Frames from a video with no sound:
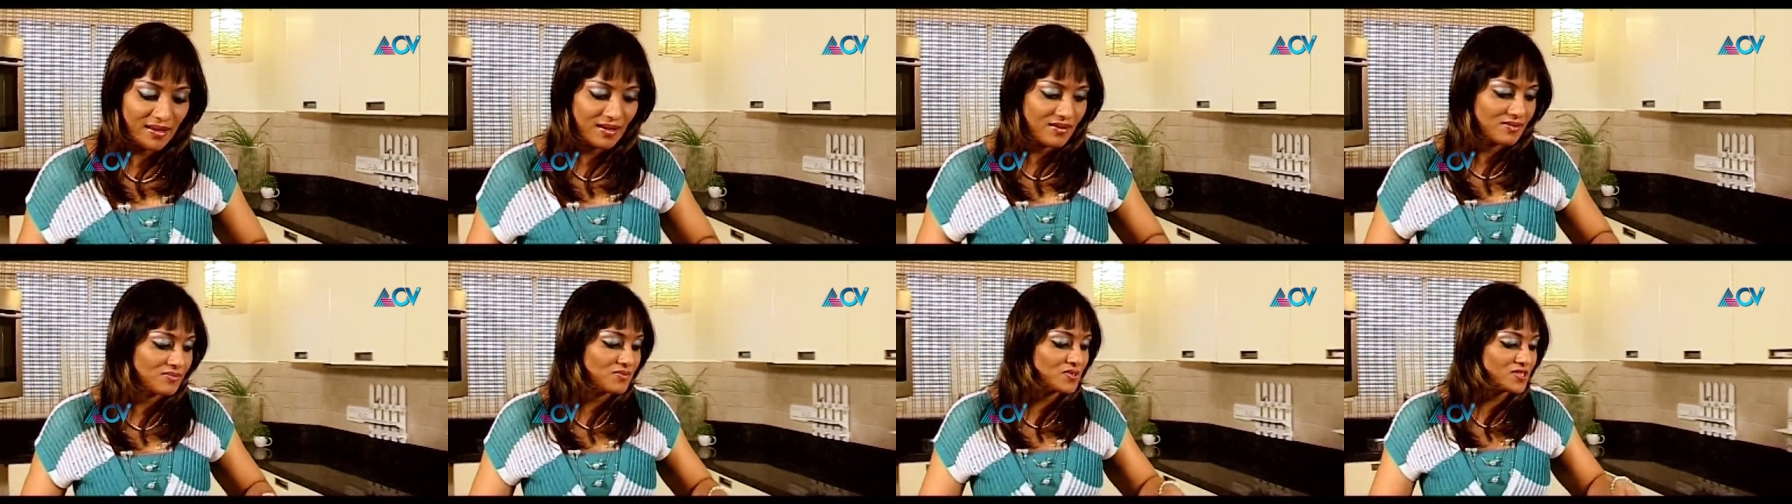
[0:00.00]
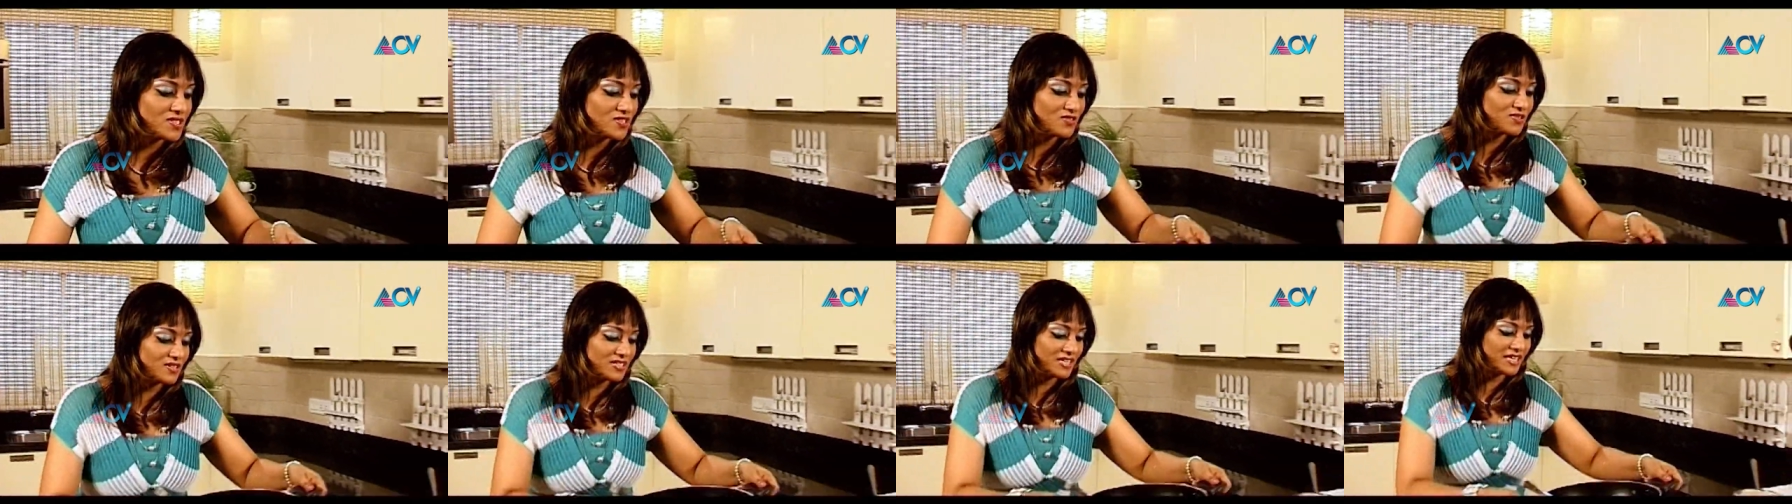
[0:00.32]
Now I'm
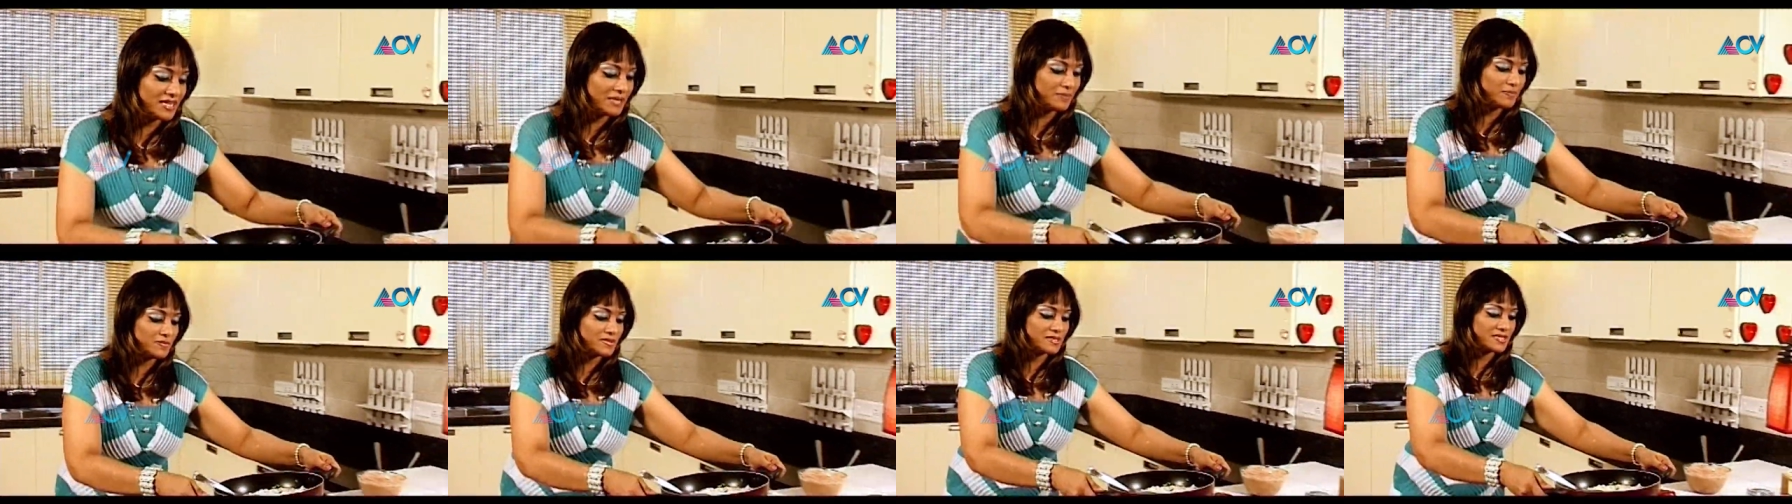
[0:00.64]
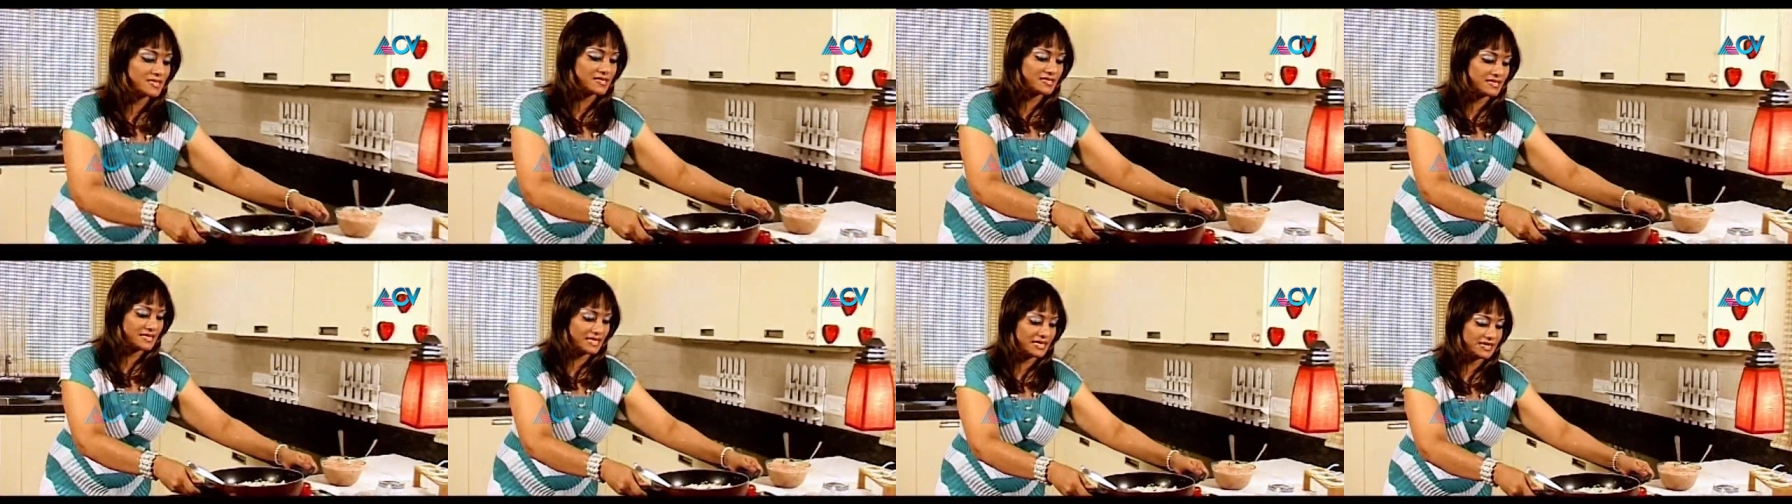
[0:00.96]
just going to keep
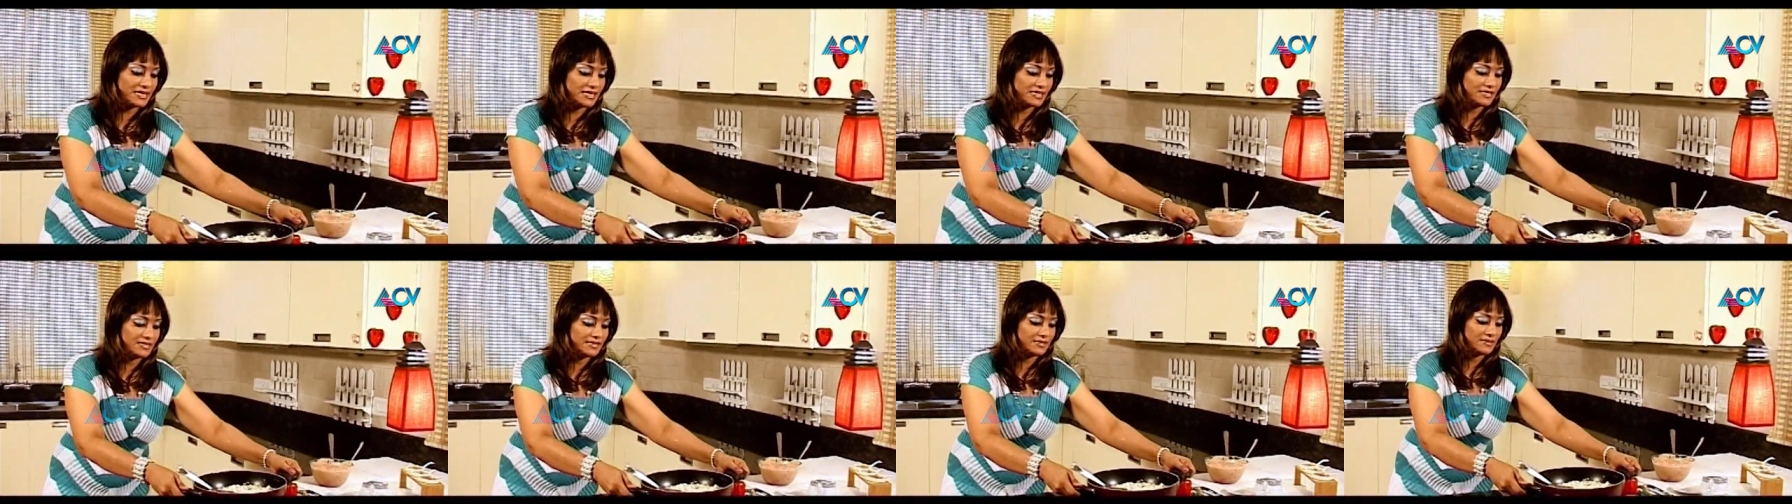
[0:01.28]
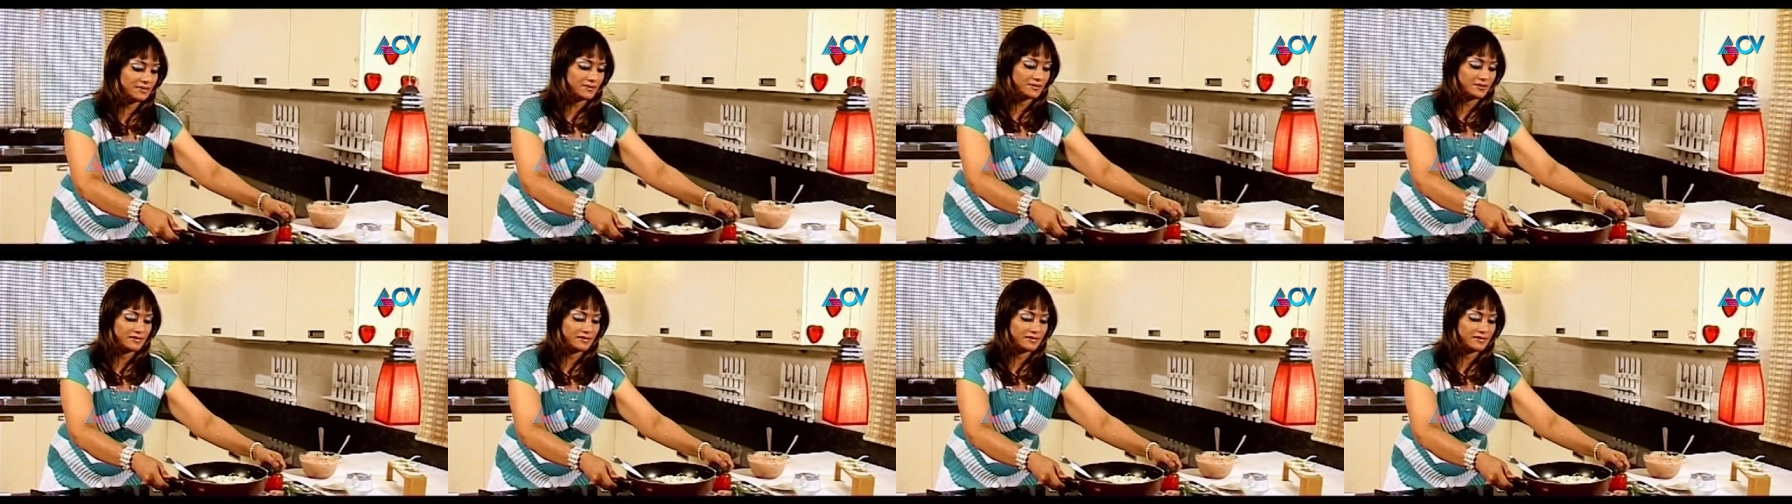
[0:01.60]
this aside.